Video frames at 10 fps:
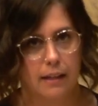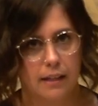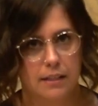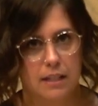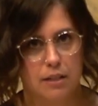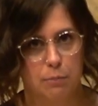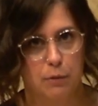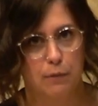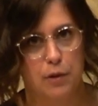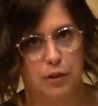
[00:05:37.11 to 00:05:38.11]
I tend to
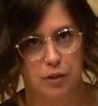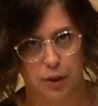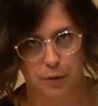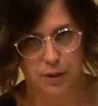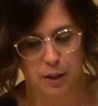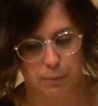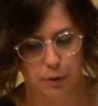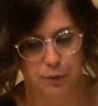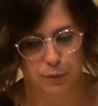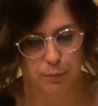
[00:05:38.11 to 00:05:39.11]
prefer the slower
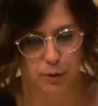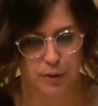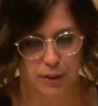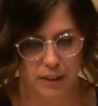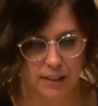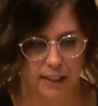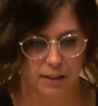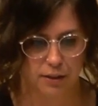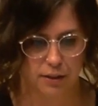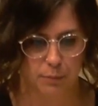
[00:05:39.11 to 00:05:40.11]
tempos for most of these
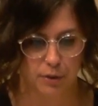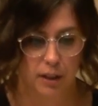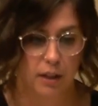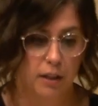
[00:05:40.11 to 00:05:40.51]
excerpts,